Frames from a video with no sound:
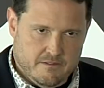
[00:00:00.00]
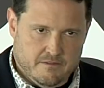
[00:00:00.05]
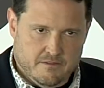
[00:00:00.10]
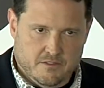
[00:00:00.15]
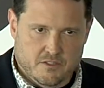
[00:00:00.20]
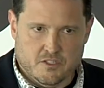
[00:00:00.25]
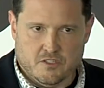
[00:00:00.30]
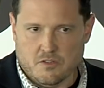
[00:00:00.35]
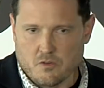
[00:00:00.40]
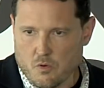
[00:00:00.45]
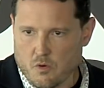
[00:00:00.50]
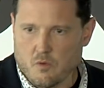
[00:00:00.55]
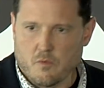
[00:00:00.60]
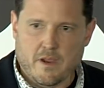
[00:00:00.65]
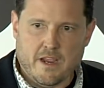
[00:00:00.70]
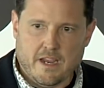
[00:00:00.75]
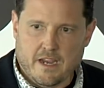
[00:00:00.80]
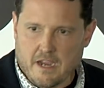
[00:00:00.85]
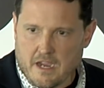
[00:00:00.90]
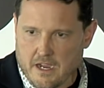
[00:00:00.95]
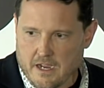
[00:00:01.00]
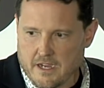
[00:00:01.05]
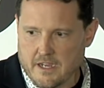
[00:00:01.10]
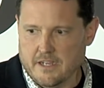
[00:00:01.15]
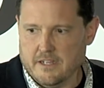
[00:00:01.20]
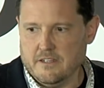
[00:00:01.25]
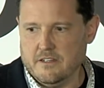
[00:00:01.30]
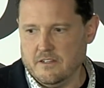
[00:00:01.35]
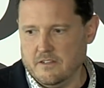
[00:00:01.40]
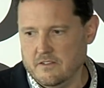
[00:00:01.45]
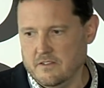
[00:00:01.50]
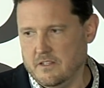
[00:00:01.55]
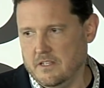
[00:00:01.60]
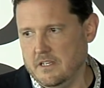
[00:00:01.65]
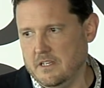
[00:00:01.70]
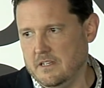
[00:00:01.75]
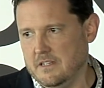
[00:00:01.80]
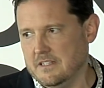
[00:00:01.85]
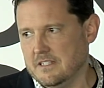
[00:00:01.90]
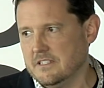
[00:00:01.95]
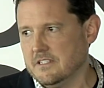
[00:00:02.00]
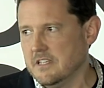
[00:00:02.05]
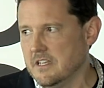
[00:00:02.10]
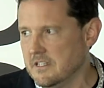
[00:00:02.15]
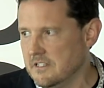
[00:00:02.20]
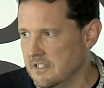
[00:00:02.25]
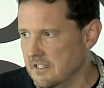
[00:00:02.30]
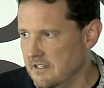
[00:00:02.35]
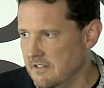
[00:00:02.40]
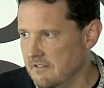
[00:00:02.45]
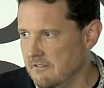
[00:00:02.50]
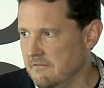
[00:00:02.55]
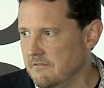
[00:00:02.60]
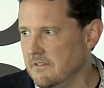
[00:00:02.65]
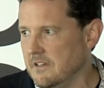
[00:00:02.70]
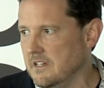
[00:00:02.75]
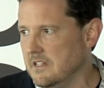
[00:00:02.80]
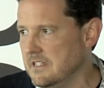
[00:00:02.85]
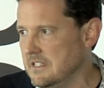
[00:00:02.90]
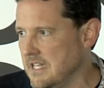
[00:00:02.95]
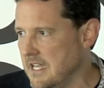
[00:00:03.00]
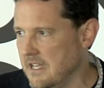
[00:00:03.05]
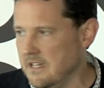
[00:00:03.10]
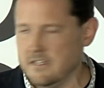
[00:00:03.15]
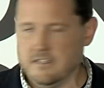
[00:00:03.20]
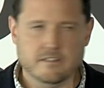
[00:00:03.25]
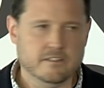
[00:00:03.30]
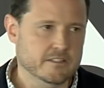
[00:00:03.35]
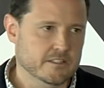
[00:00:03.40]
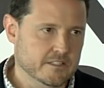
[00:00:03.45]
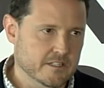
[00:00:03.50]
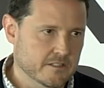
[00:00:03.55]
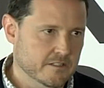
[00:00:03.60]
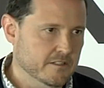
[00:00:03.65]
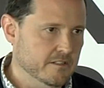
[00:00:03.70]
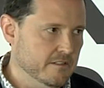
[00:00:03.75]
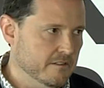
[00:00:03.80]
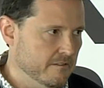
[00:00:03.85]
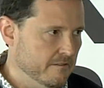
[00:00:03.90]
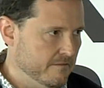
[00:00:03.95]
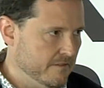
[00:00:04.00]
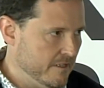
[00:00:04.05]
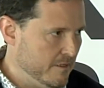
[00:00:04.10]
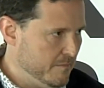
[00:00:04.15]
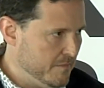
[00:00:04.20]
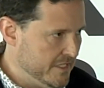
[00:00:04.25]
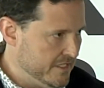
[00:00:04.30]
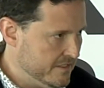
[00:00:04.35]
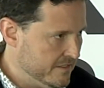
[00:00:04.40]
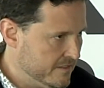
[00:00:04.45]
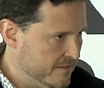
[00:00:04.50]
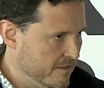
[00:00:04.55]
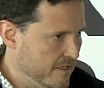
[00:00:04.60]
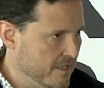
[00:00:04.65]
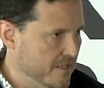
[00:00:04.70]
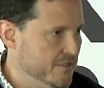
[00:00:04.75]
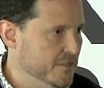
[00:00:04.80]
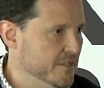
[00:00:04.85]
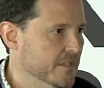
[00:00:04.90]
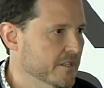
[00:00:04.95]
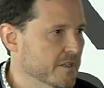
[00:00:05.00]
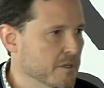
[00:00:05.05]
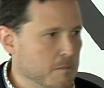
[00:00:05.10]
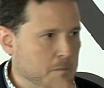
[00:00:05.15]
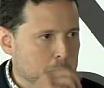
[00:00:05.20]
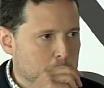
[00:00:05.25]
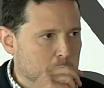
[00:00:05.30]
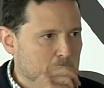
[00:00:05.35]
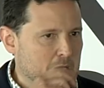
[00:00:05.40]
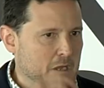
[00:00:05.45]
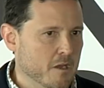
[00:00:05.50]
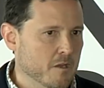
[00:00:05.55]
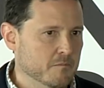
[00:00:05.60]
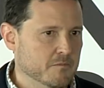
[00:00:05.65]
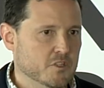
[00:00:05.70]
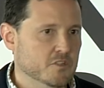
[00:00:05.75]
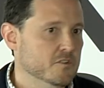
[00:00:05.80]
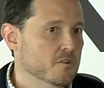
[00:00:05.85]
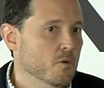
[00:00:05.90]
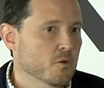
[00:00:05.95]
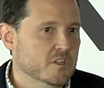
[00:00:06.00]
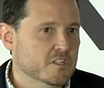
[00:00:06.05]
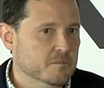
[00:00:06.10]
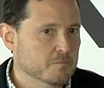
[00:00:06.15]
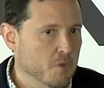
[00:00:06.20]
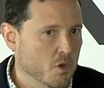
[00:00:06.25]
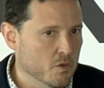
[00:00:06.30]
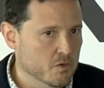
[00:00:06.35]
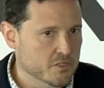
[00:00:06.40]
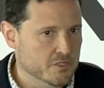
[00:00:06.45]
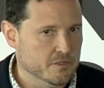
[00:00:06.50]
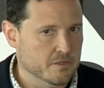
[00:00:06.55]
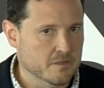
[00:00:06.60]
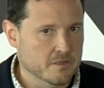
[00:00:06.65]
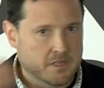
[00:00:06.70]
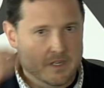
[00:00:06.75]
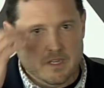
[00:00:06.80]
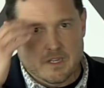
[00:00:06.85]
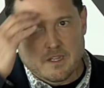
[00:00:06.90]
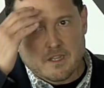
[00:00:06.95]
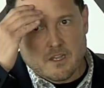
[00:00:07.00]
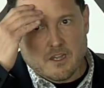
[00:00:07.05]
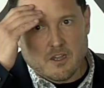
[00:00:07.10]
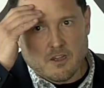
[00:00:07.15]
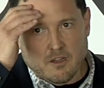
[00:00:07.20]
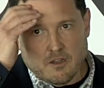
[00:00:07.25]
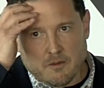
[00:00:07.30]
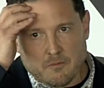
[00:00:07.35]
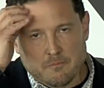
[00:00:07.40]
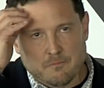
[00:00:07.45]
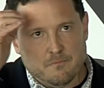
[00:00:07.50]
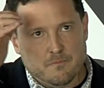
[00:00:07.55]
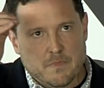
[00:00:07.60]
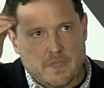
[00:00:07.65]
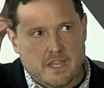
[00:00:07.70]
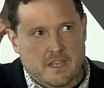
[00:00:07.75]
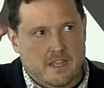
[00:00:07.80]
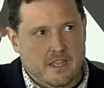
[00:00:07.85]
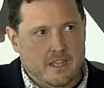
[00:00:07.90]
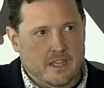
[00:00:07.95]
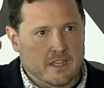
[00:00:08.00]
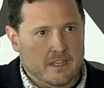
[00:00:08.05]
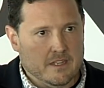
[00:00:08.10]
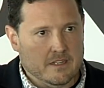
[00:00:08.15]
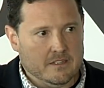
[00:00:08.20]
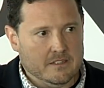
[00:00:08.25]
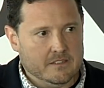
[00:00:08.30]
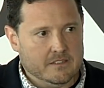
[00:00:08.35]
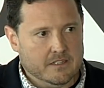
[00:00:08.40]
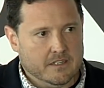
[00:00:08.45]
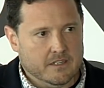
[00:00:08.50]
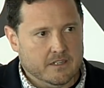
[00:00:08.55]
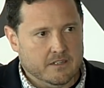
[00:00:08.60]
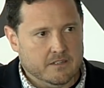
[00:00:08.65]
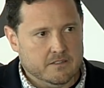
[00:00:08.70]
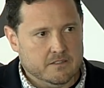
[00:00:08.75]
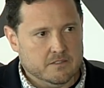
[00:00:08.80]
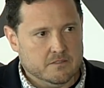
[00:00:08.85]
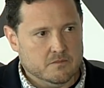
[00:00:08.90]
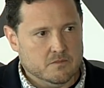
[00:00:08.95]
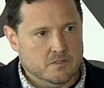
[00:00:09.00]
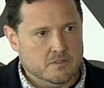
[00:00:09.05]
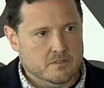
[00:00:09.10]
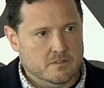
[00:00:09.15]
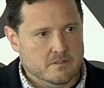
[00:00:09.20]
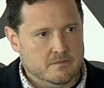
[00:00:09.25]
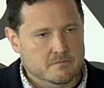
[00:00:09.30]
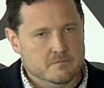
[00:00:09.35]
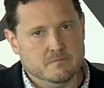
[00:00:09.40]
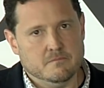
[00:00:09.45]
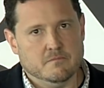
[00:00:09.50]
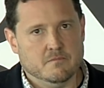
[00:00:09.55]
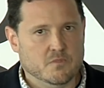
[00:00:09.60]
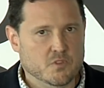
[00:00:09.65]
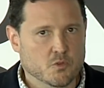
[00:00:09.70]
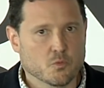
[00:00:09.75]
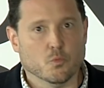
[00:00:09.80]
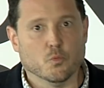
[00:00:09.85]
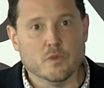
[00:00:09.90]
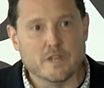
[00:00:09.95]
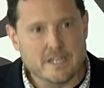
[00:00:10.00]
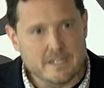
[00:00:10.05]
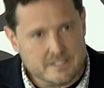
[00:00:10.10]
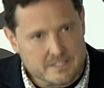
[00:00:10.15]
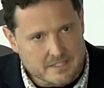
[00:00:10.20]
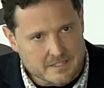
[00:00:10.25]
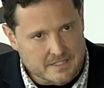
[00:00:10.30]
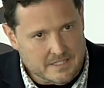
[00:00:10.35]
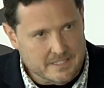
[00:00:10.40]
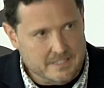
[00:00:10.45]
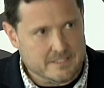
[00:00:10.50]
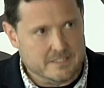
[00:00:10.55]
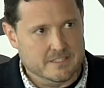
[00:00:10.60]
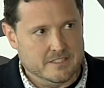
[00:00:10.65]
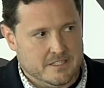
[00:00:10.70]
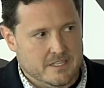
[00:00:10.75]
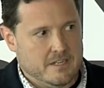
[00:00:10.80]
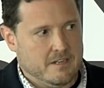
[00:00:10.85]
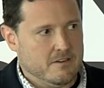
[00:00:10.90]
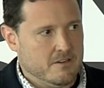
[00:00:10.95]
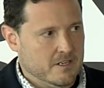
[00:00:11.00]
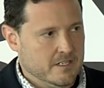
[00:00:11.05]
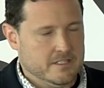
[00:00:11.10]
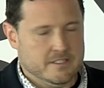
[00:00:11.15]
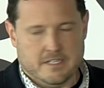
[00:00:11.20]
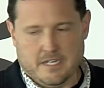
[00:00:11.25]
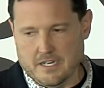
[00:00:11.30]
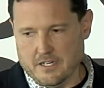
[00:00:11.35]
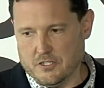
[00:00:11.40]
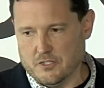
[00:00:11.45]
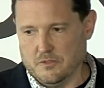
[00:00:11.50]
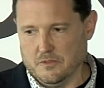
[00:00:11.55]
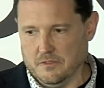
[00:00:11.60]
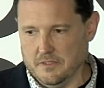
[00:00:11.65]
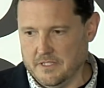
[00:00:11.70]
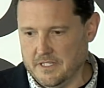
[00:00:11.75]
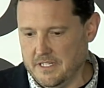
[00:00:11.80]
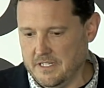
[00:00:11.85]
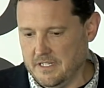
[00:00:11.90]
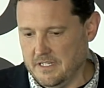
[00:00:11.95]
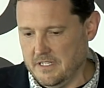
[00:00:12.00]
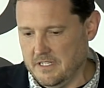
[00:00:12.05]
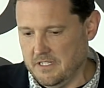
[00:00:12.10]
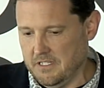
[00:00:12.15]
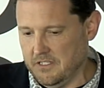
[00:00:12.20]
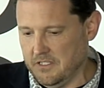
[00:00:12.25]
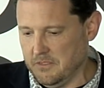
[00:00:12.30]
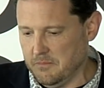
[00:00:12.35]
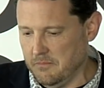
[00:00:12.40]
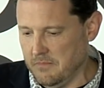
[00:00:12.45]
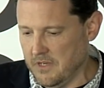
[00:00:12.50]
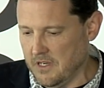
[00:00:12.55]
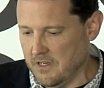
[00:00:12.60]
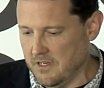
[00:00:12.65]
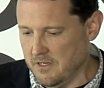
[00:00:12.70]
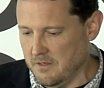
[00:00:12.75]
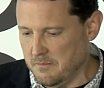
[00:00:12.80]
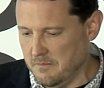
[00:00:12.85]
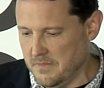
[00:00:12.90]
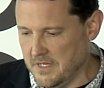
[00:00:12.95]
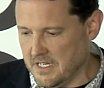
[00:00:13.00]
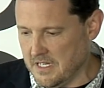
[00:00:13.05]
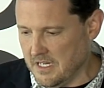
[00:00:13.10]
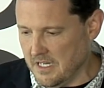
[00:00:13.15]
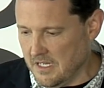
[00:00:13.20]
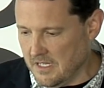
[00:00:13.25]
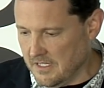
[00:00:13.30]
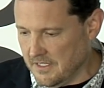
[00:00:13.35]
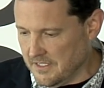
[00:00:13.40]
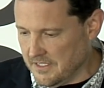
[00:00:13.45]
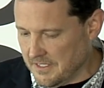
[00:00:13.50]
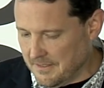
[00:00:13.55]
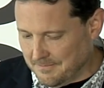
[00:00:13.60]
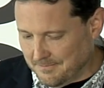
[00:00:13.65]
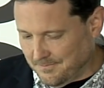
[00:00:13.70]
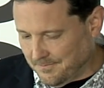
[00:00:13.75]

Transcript: stow away, hide the sensitive data, the sensitive business logic. There's no exposure, and the reason this is there architecturally is because